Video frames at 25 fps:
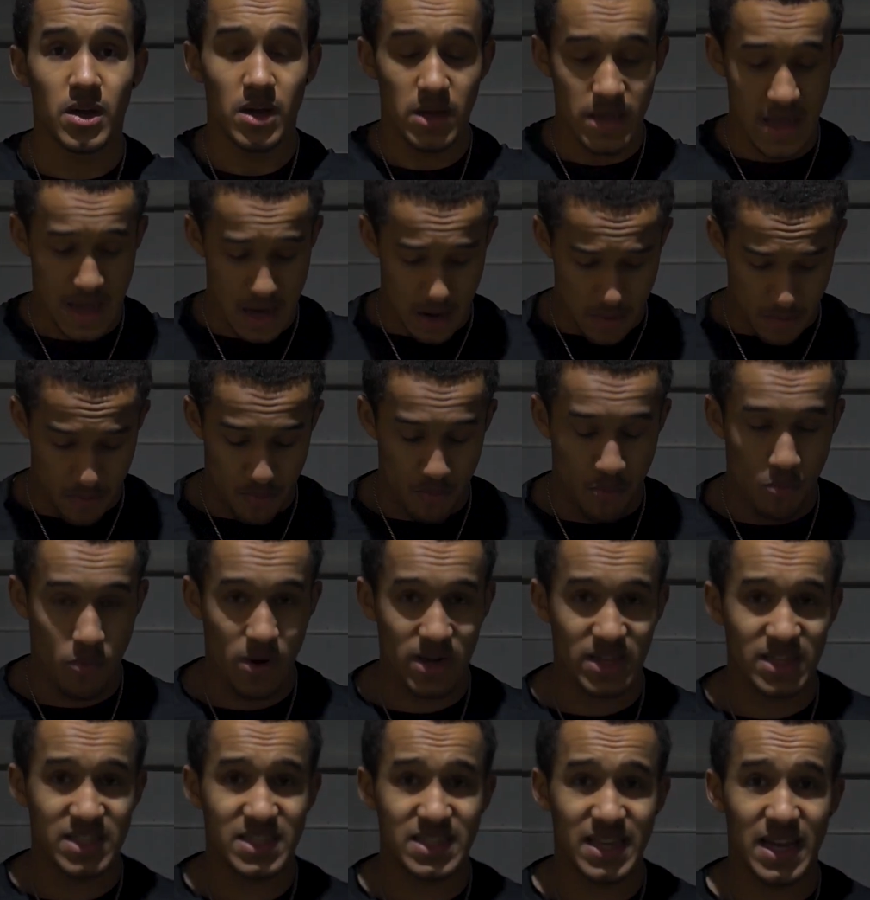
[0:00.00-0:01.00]
yeah, when
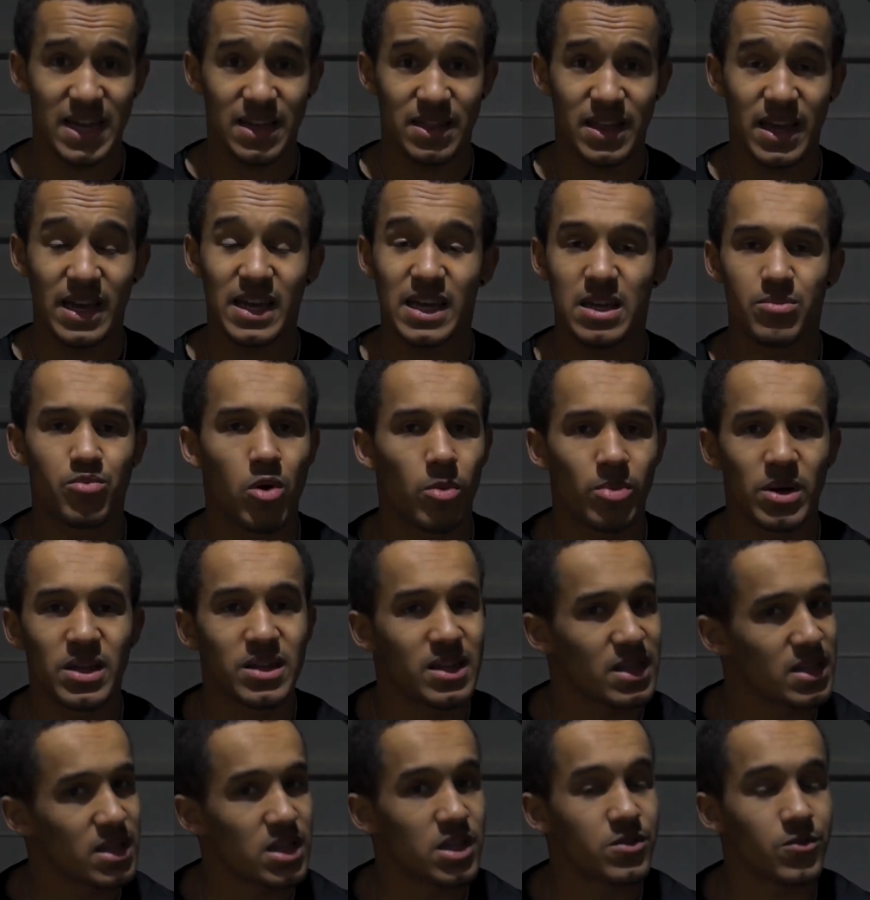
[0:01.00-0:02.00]
he's staying there, he probably
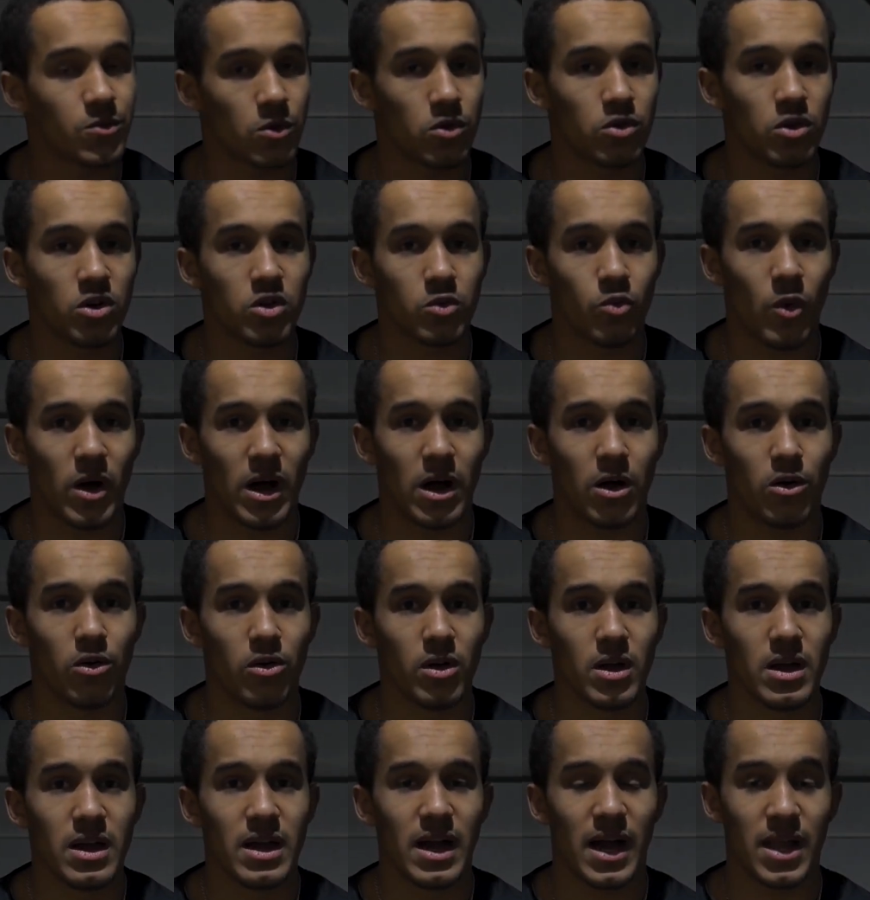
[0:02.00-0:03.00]
did this for a good
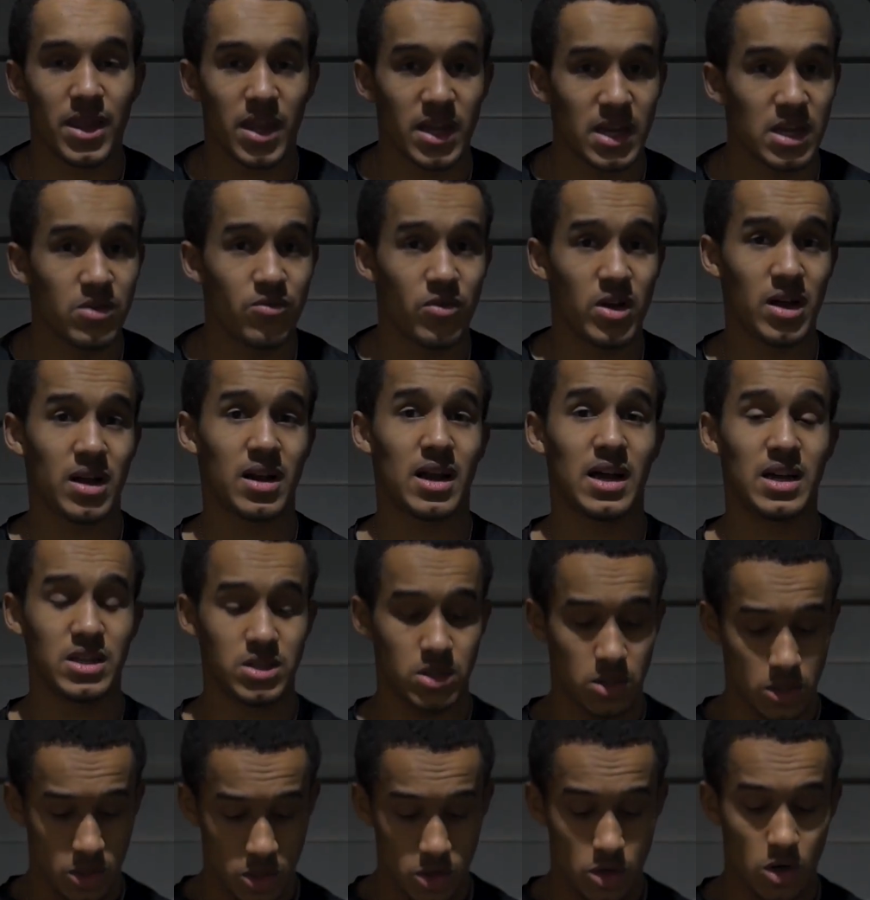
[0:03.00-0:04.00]
while, and then he realized,
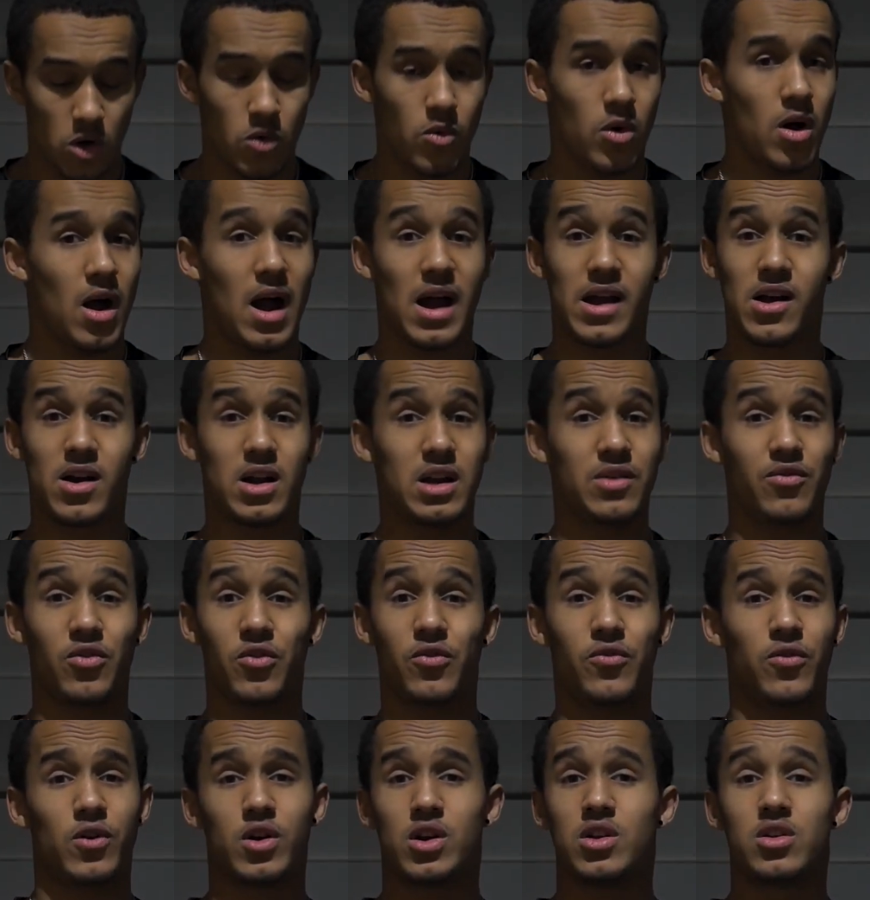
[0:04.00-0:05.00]
you know what, I can't even
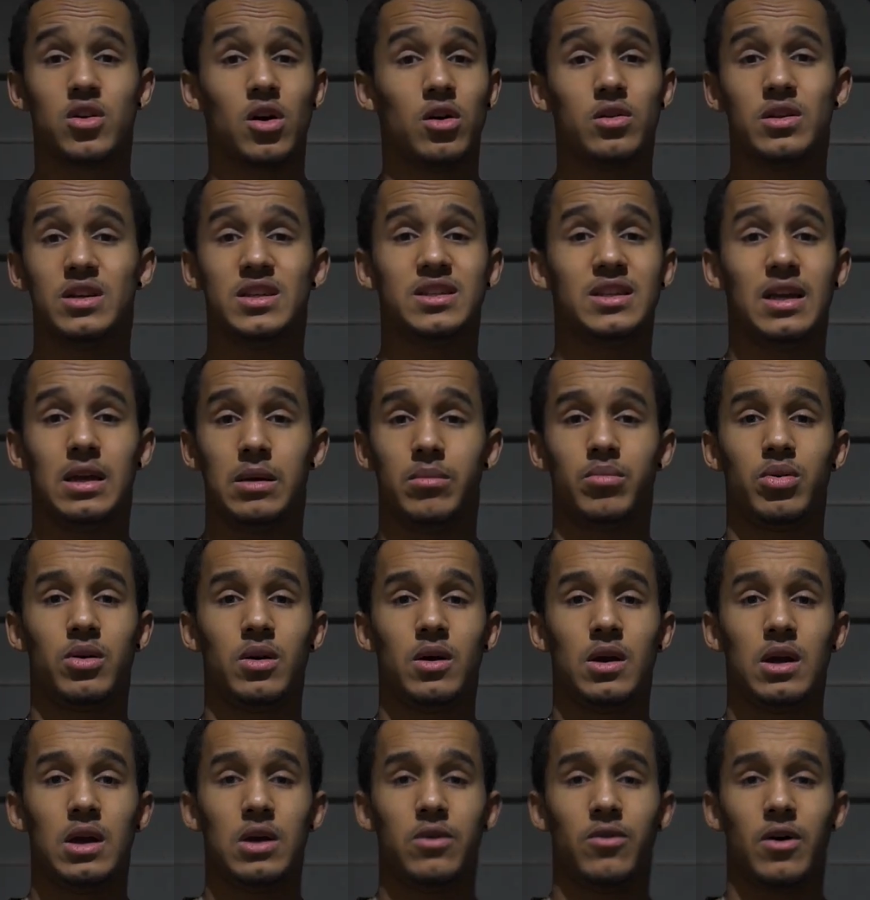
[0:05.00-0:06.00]
fucking go this deep,
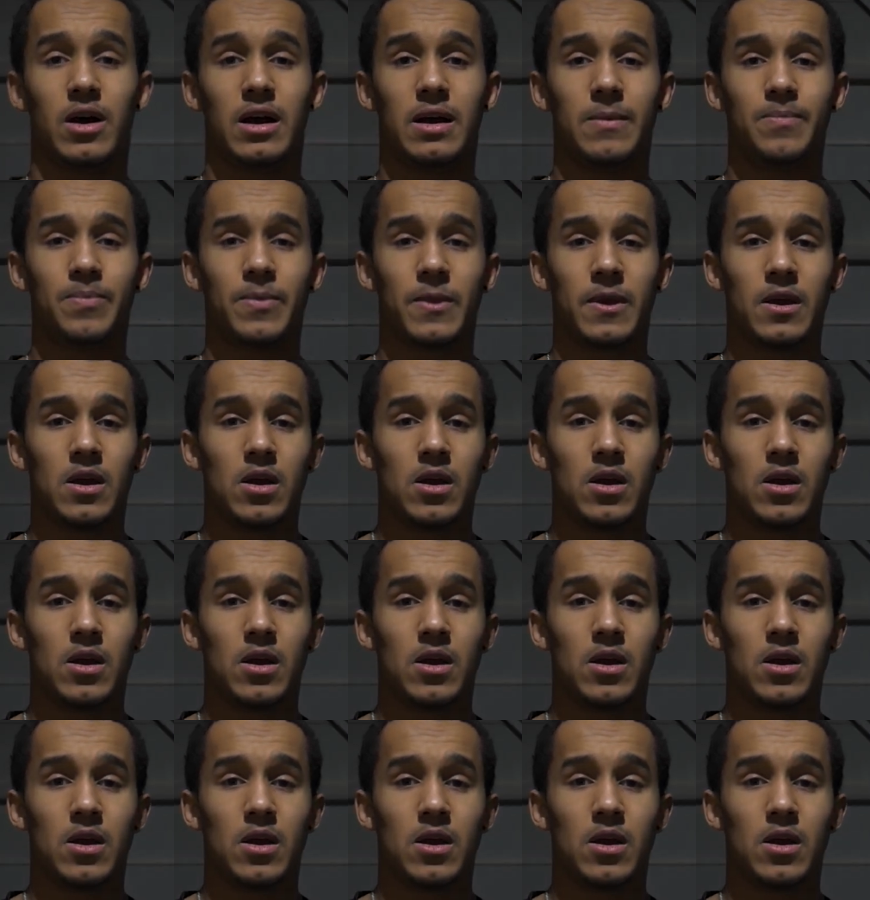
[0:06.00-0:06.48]
right?